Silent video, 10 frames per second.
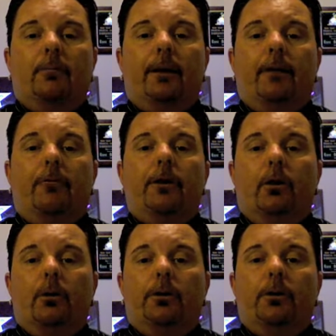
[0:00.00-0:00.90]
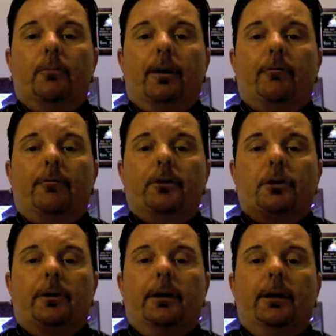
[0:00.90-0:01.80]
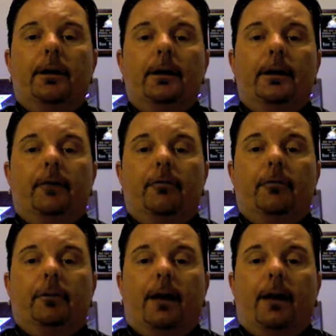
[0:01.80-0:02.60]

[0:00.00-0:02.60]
benefit going to your beneficiary if,